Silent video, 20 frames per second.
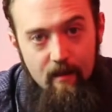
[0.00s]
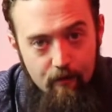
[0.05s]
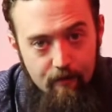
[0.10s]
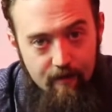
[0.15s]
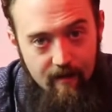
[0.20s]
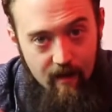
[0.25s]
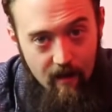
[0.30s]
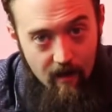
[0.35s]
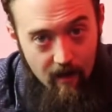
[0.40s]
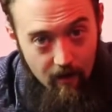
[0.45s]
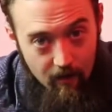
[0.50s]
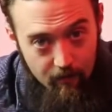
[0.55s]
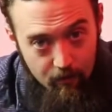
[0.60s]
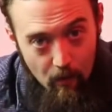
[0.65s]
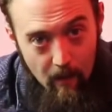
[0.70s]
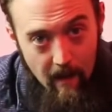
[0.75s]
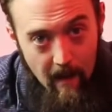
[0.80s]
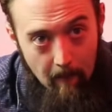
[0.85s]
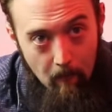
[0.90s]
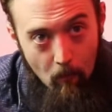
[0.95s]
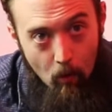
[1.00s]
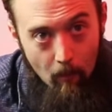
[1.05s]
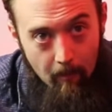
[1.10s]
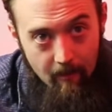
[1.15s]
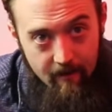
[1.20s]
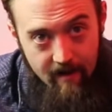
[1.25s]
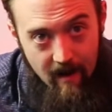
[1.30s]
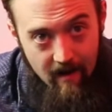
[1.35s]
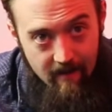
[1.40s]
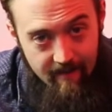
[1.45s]
using doing more
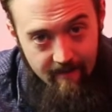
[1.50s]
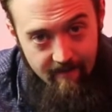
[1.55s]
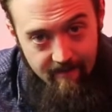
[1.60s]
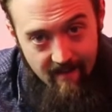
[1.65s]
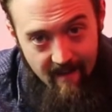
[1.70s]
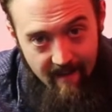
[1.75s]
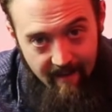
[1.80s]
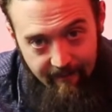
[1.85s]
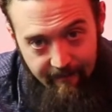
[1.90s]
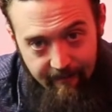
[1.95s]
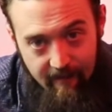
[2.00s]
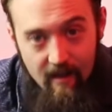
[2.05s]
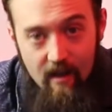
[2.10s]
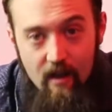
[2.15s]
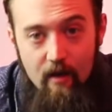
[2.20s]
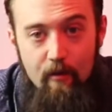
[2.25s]
productive things,